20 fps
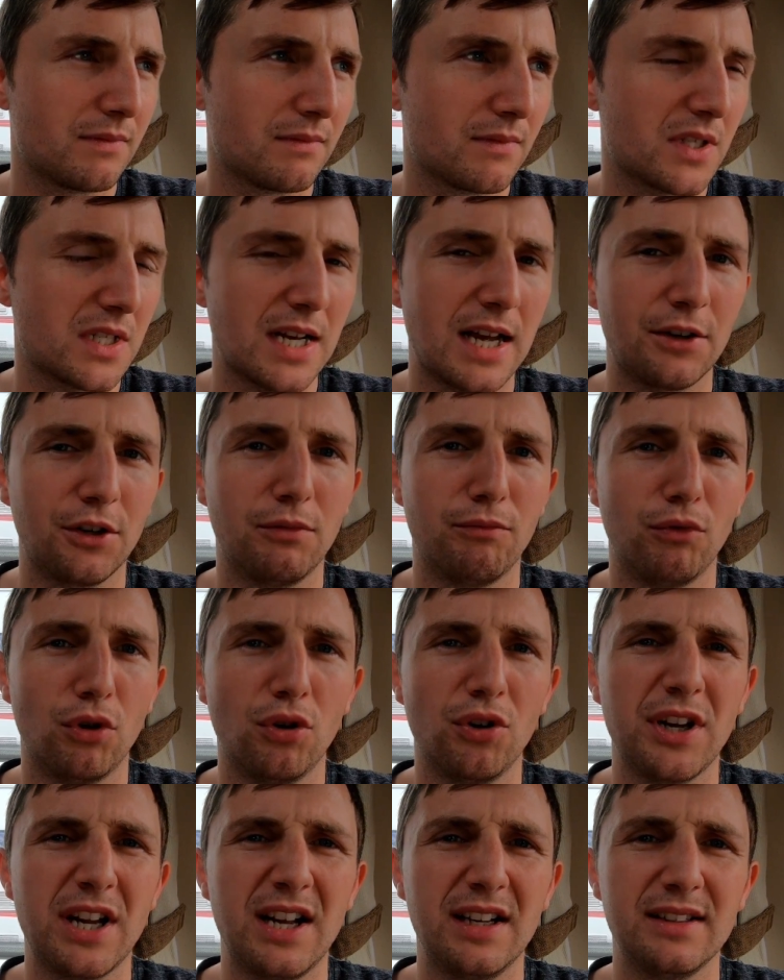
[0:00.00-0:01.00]
Starting on
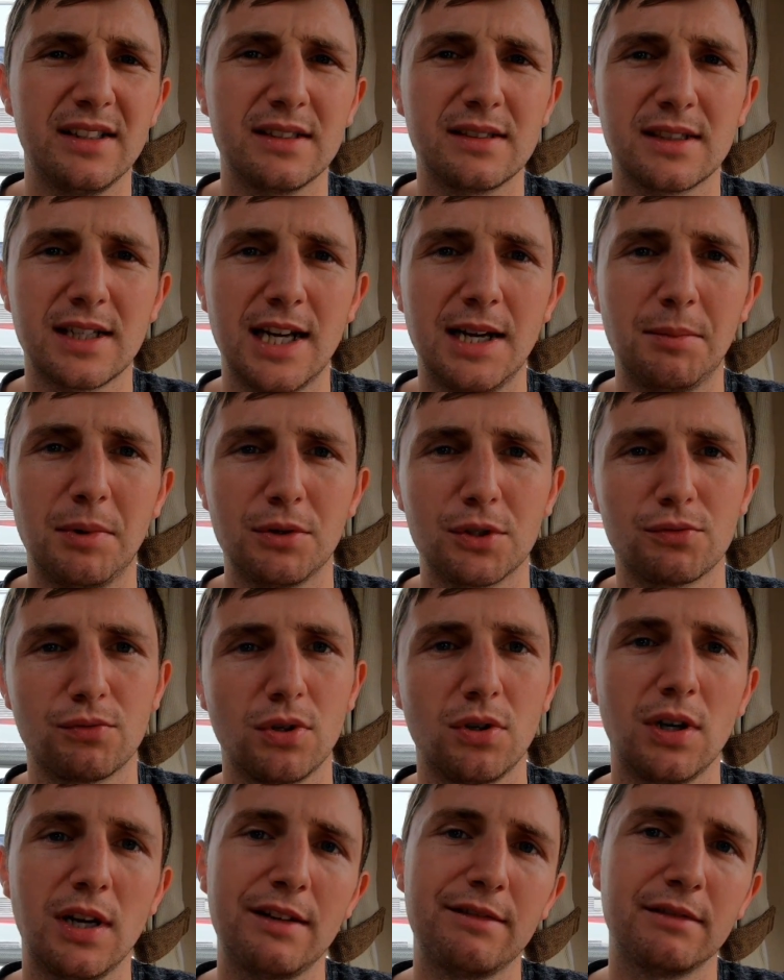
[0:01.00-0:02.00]
row 9 this time, I was
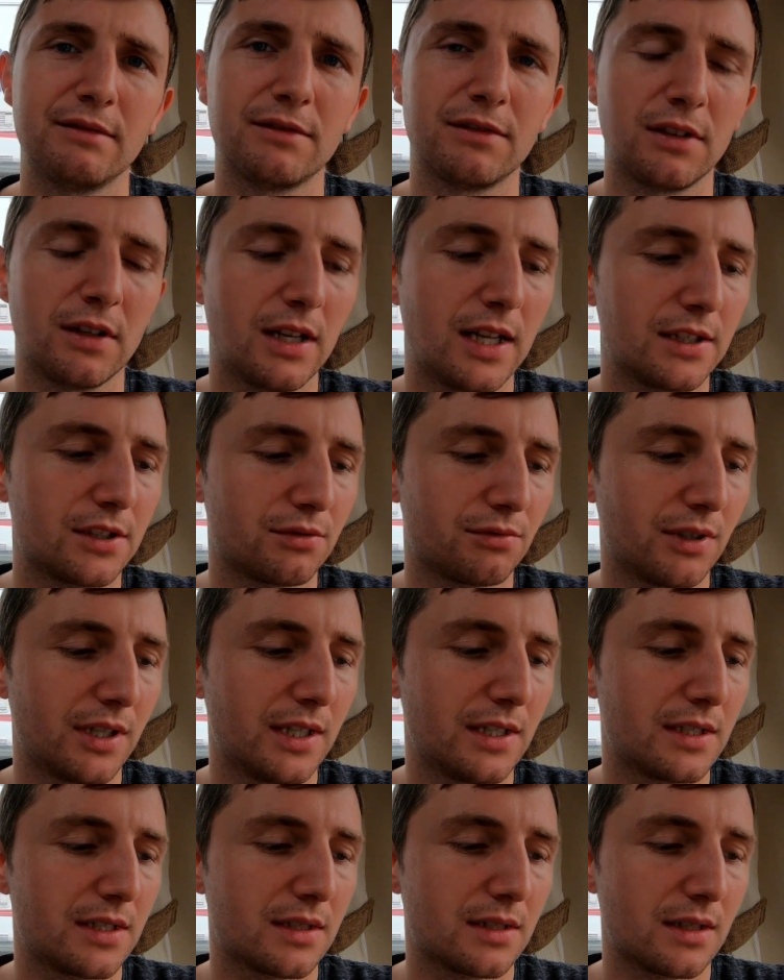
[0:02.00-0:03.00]
row 11 for the last
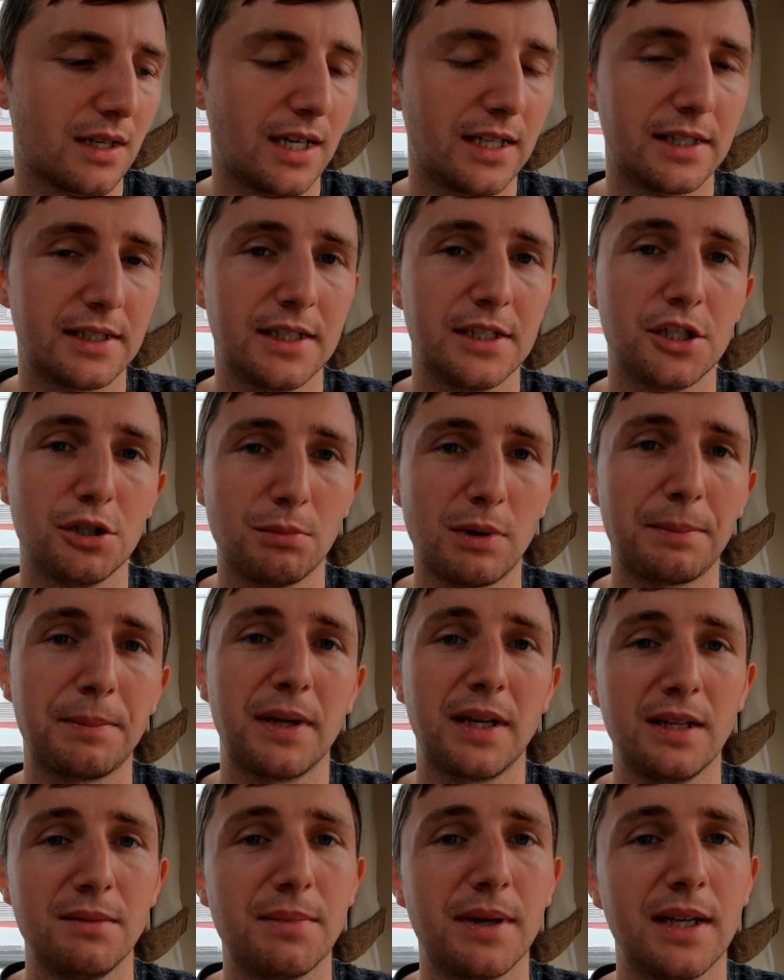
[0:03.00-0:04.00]
race, and I did do my
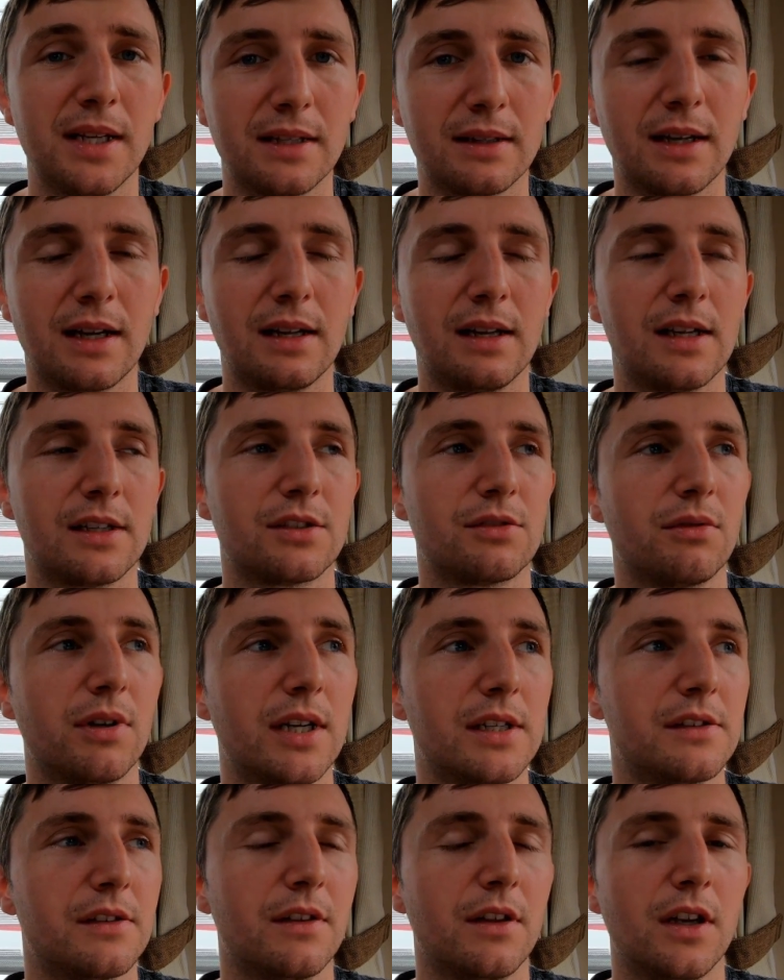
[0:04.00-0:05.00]
PB in that last
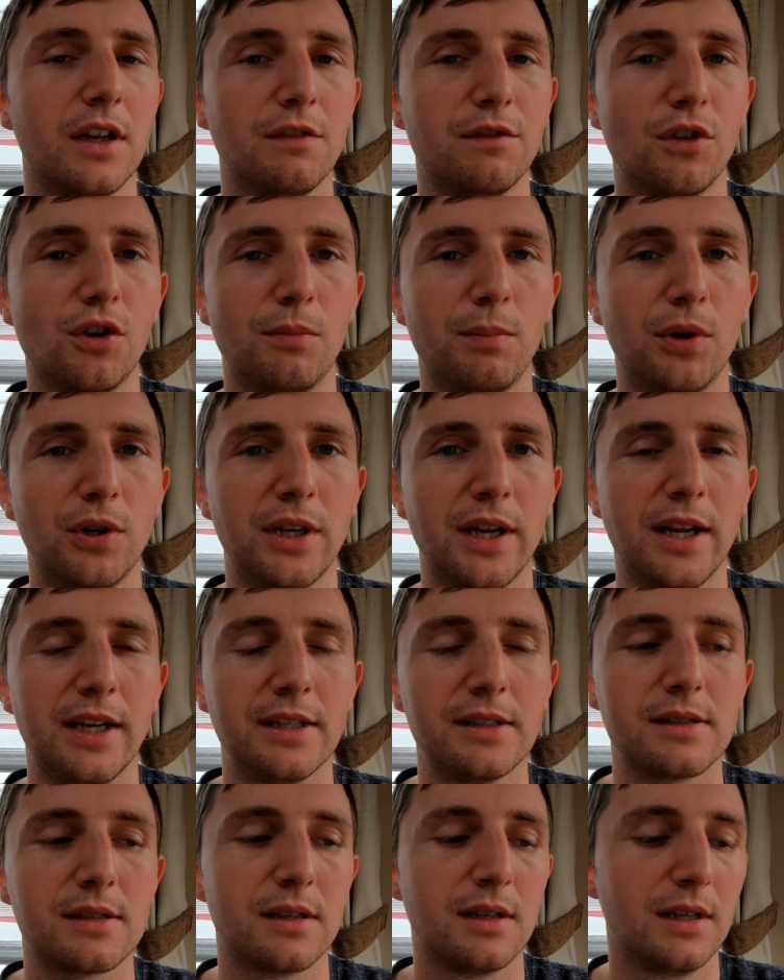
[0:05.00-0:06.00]
race,
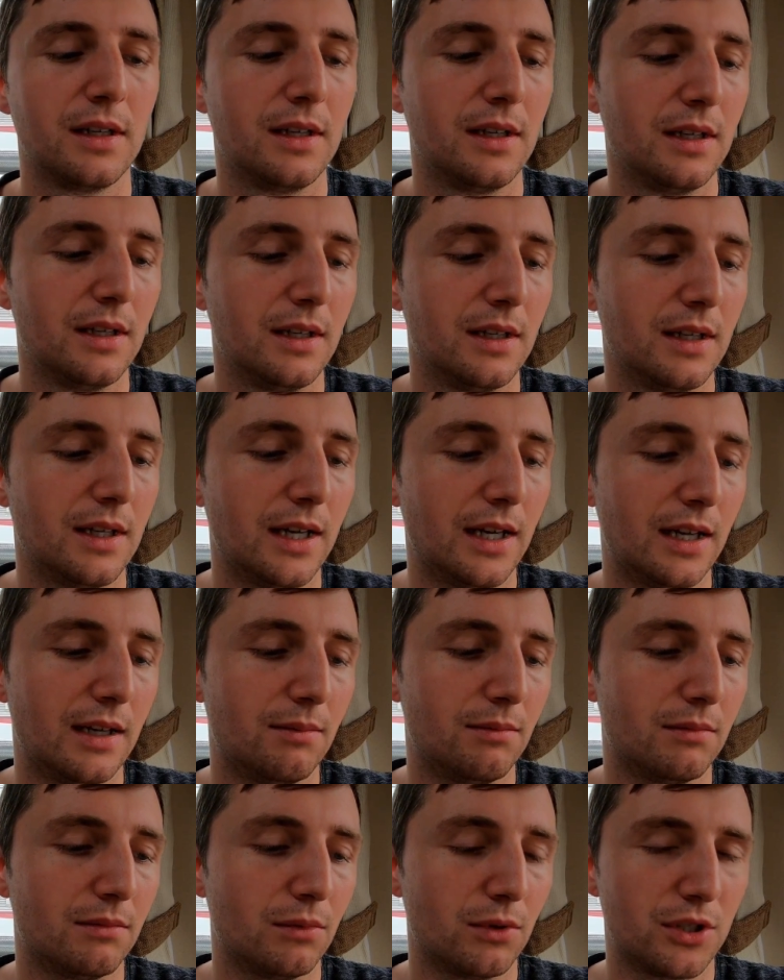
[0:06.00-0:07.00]

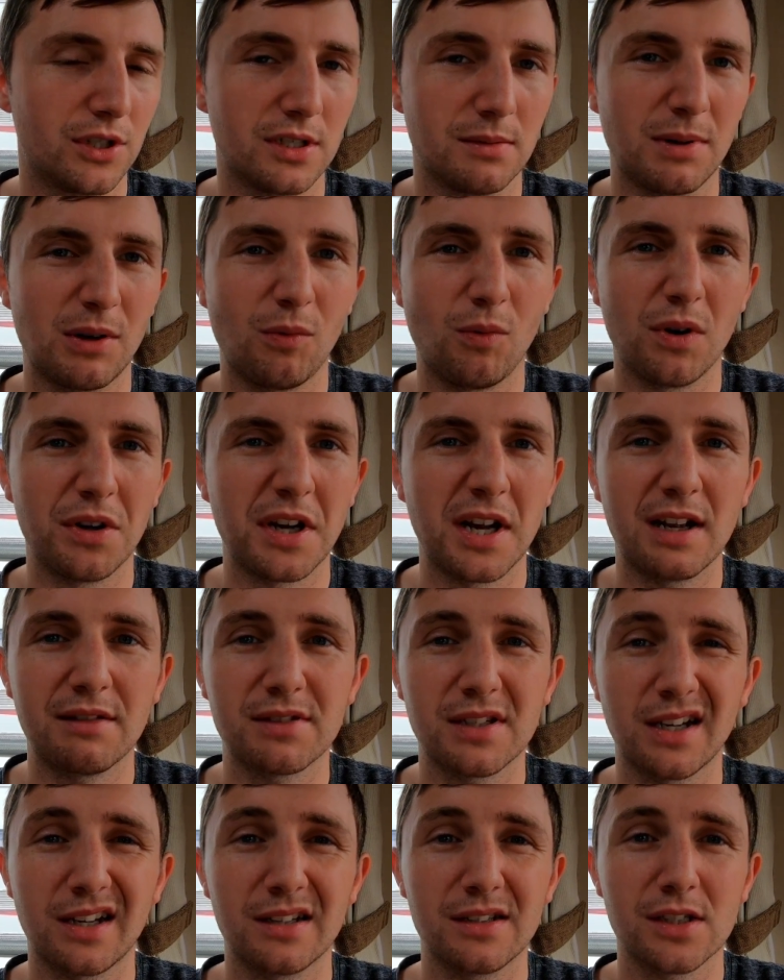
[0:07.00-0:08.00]
34.8, which is about 1.5
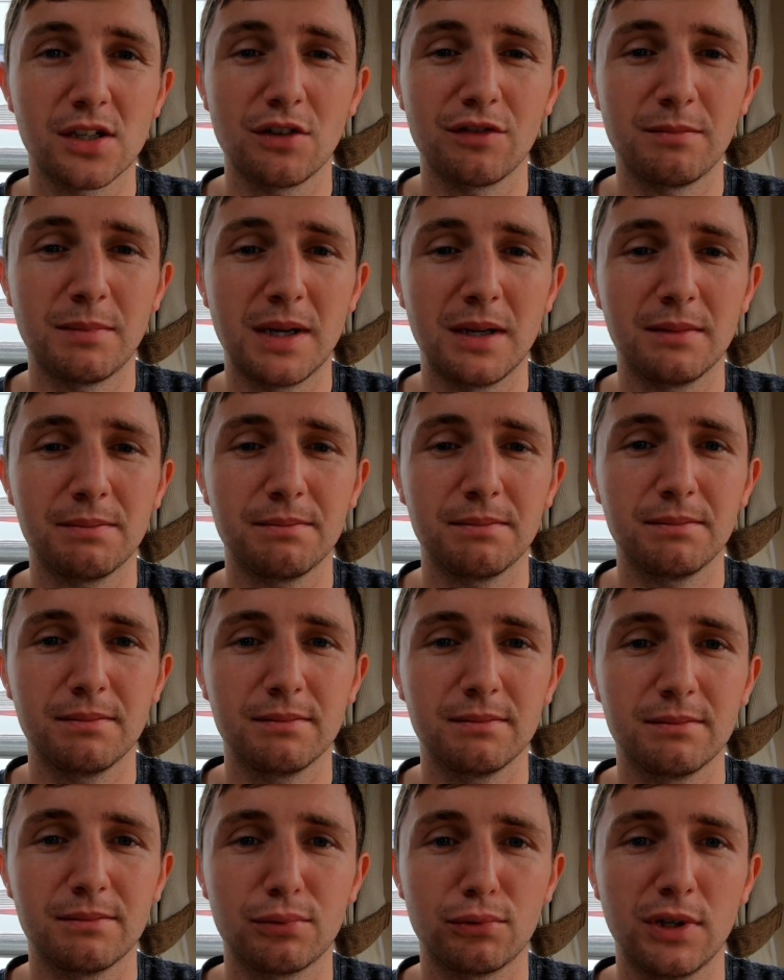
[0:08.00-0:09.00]
seconds off my
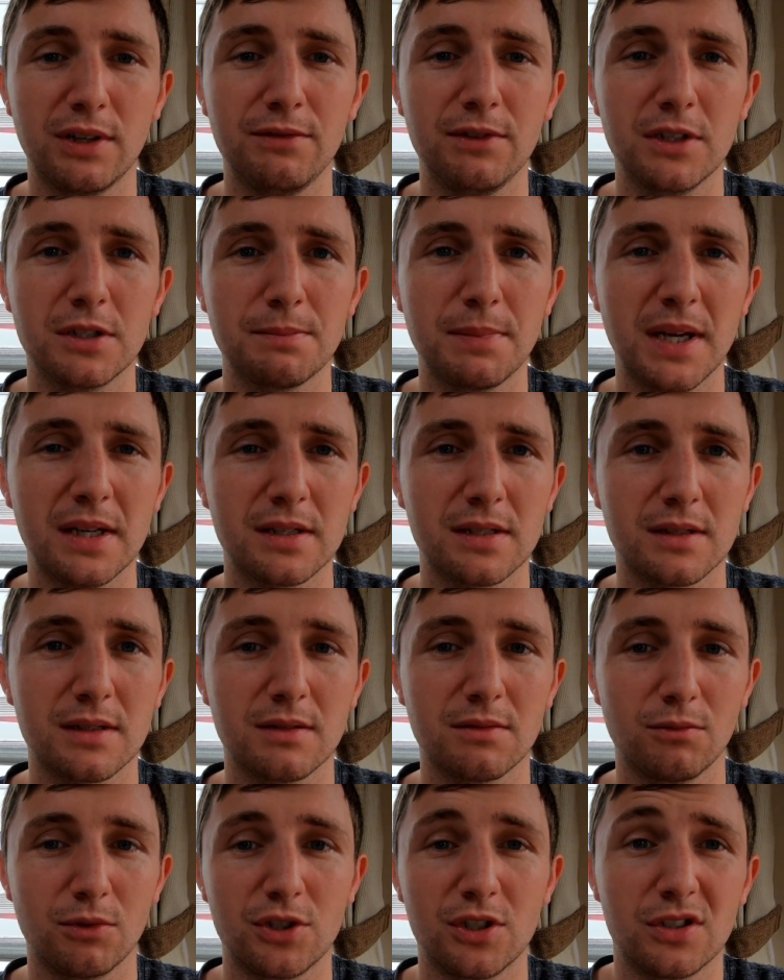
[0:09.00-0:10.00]
previous
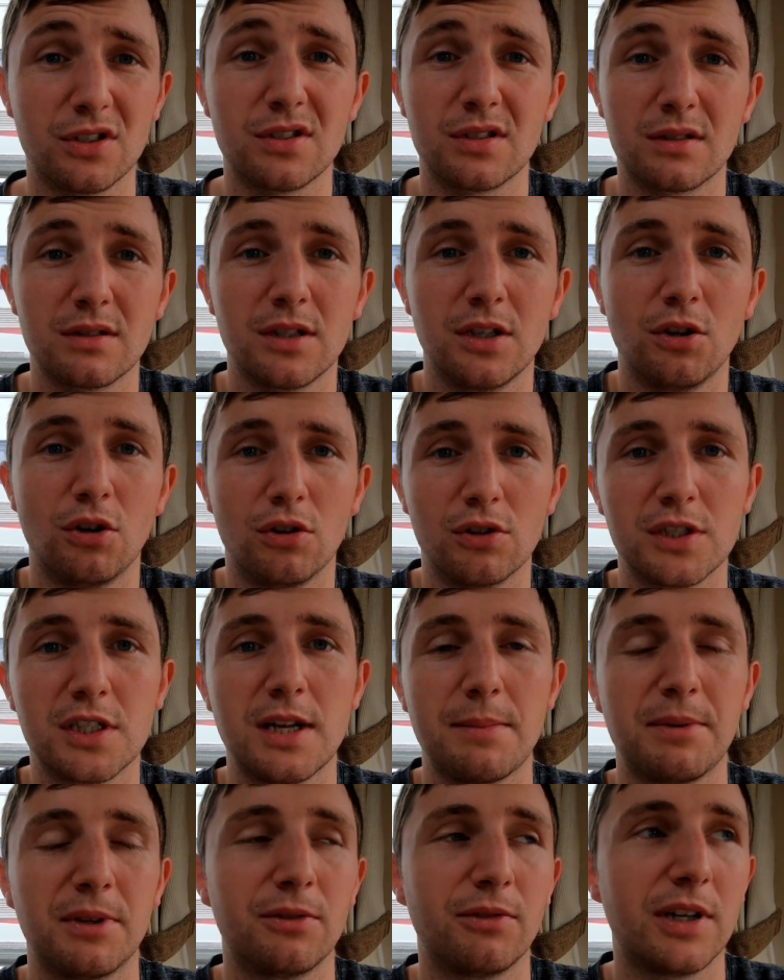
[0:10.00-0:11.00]
best, which is, you know, a
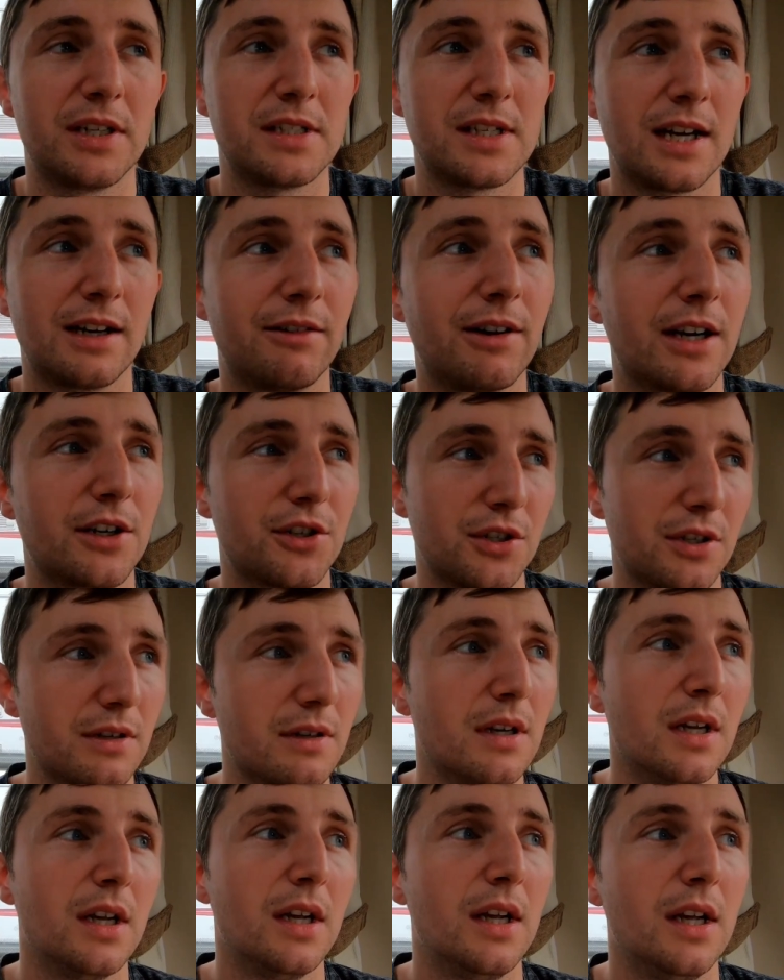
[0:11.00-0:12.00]
step in the right direction.